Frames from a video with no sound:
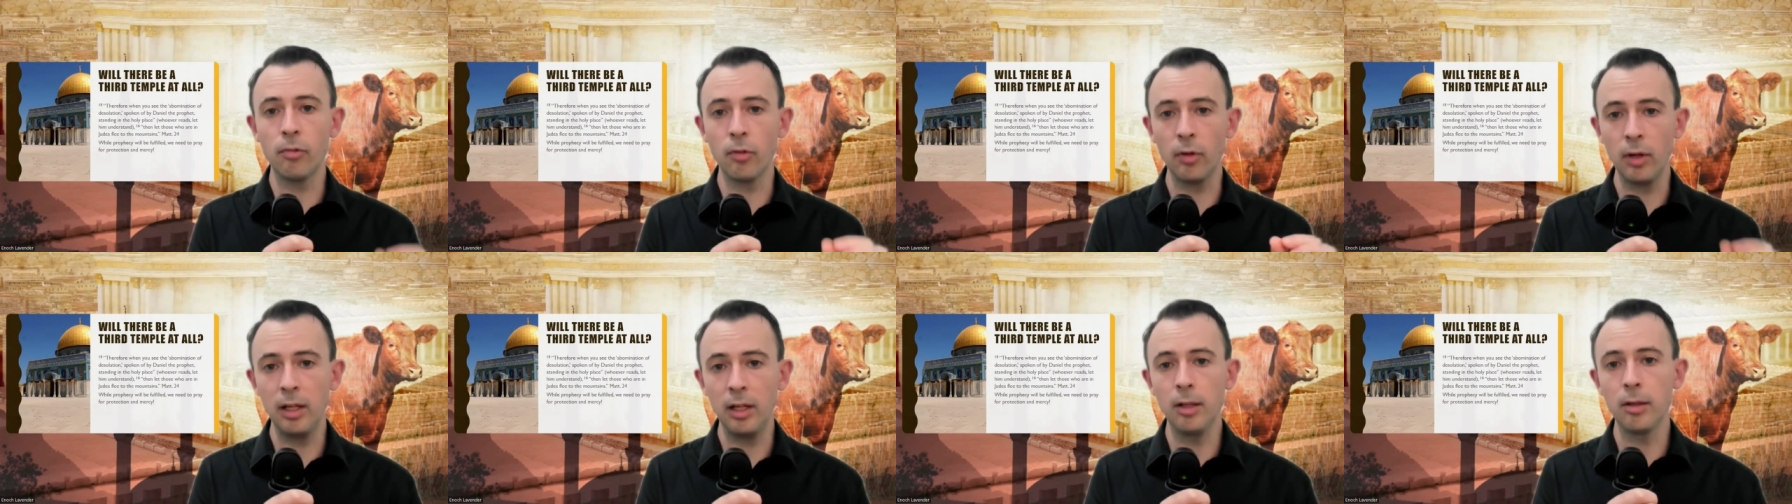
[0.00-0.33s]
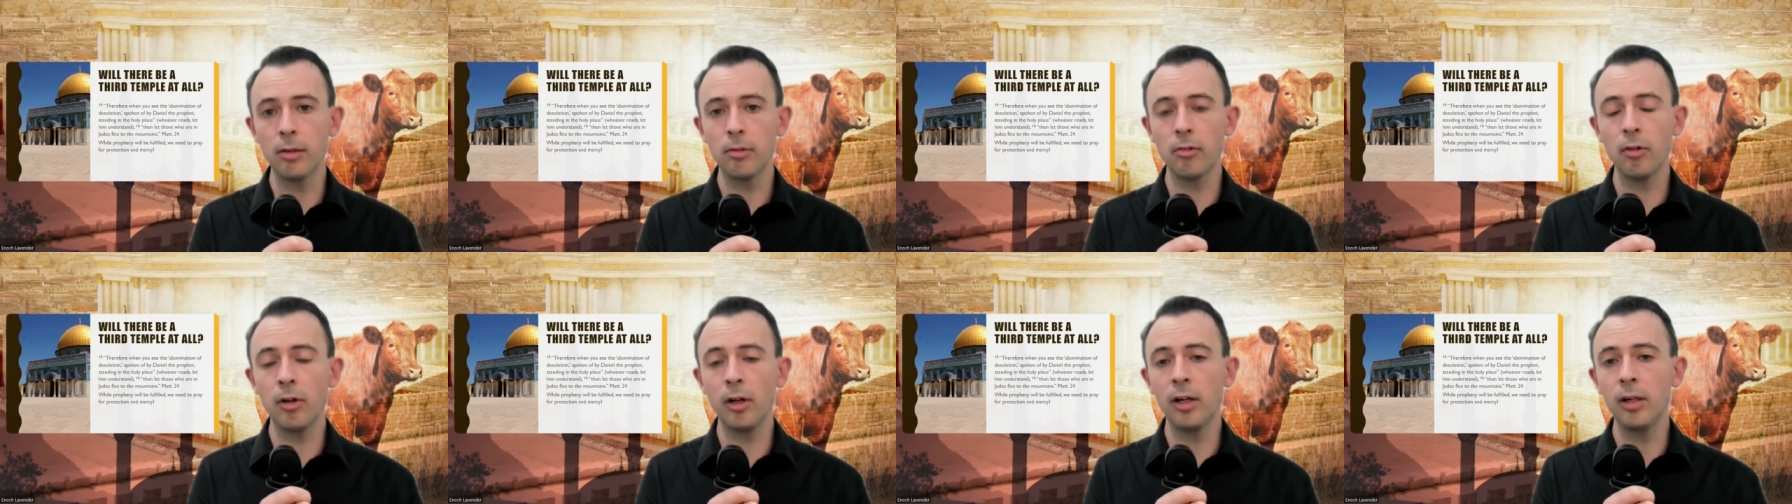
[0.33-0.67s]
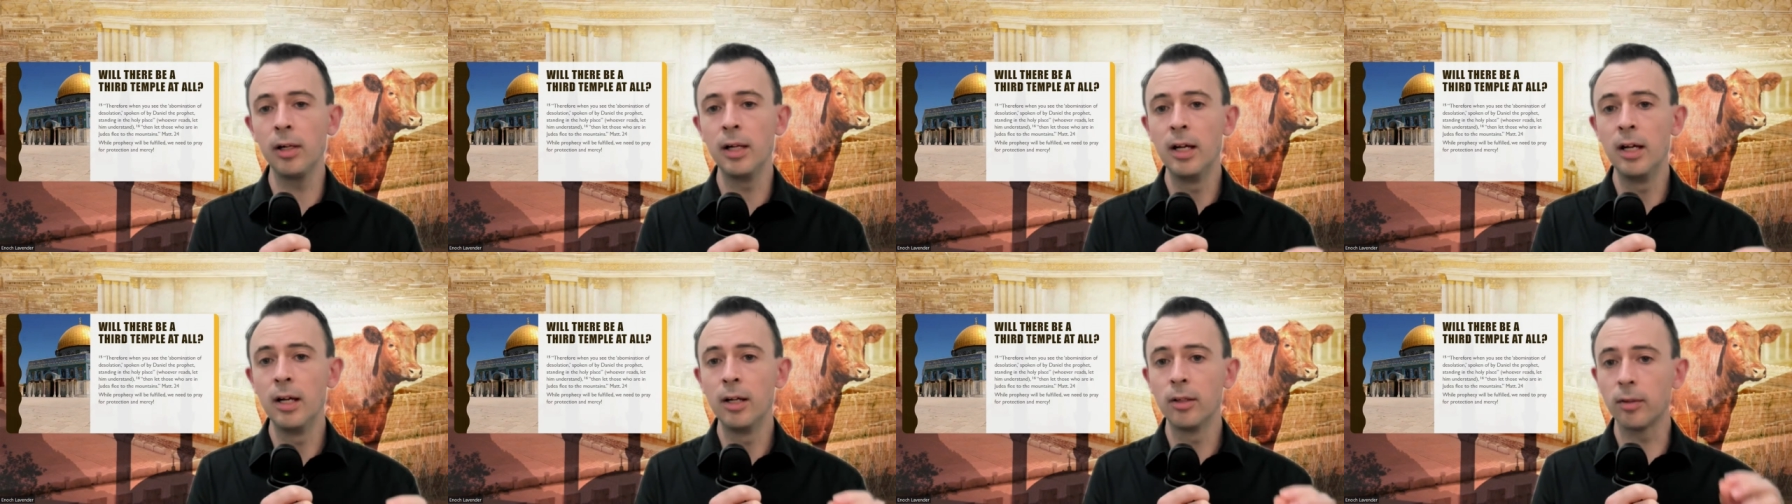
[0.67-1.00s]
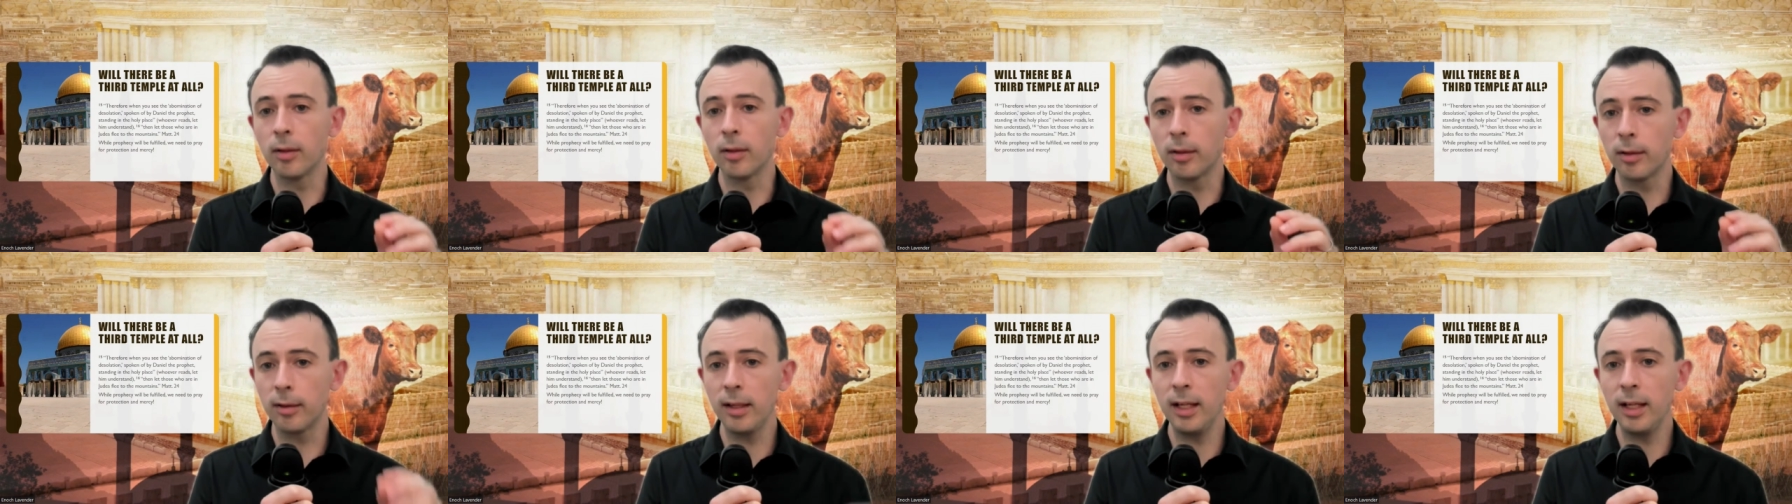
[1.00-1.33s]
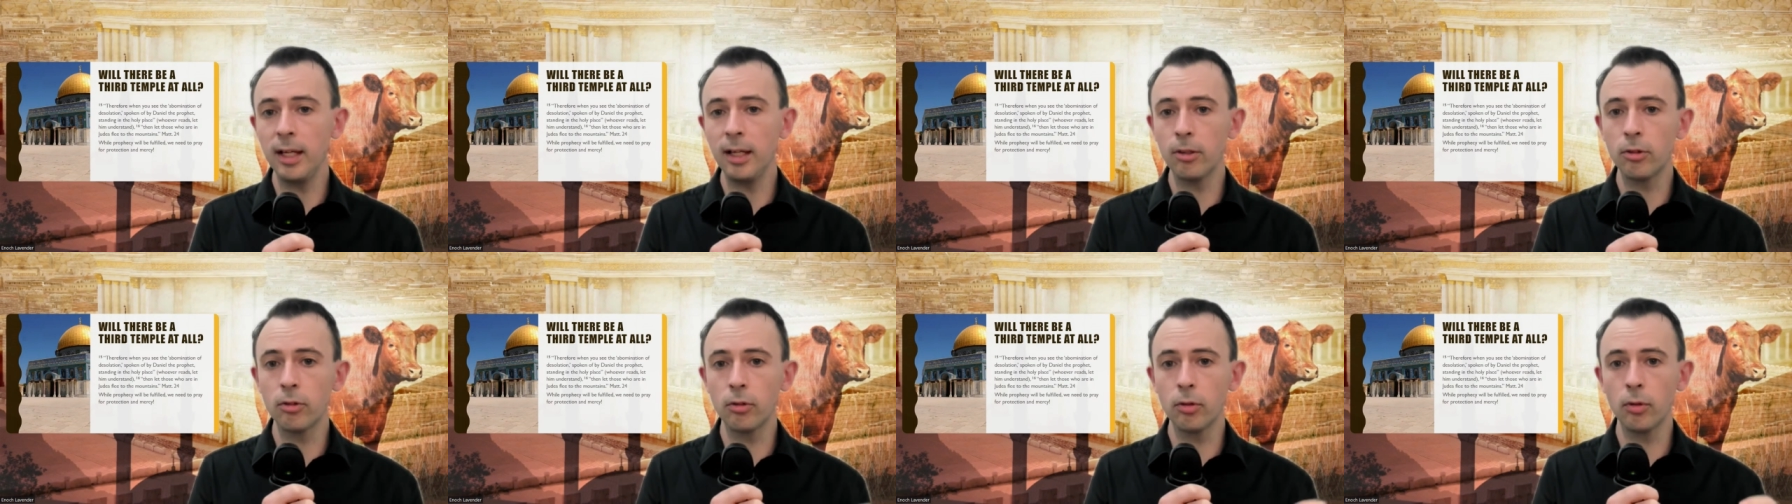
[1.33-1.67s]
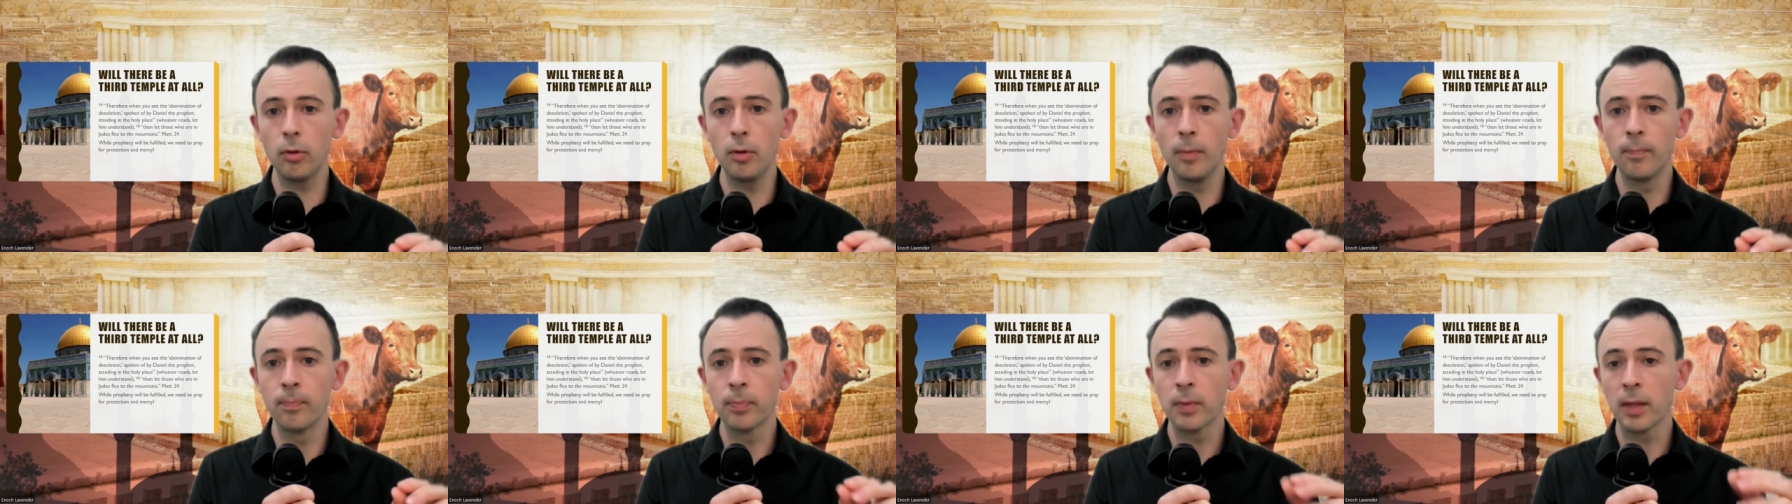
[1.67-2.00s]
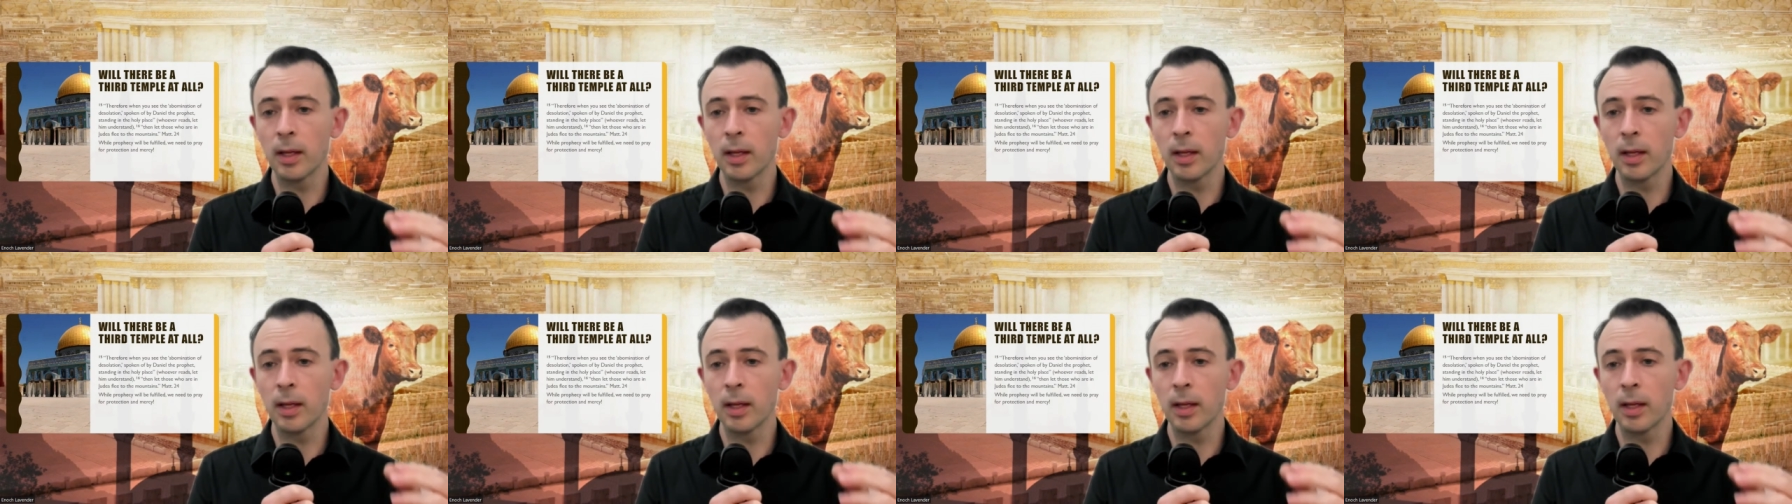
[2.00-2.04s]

for Israel to seek to